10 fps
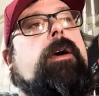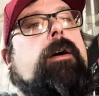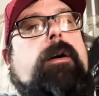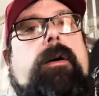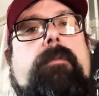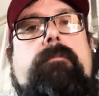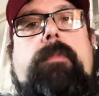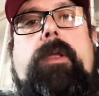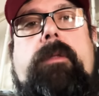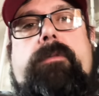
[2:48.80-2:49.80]

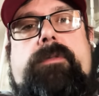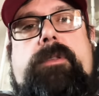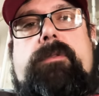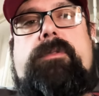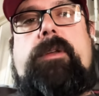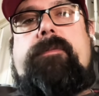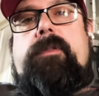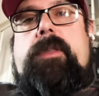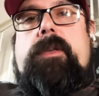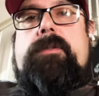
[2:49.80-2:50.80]
There's
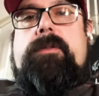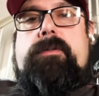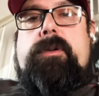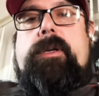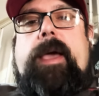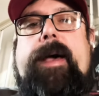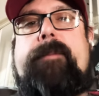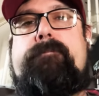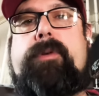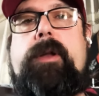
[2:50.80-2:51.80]
different things to look
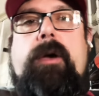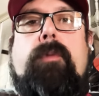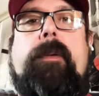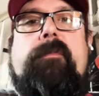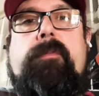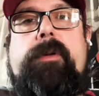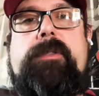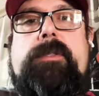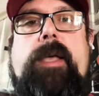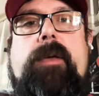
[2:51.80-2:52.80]
at, but I hope
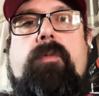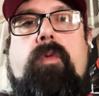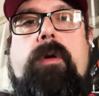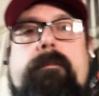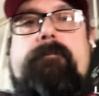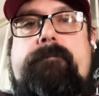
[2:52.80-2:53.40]
everybody's staying warm.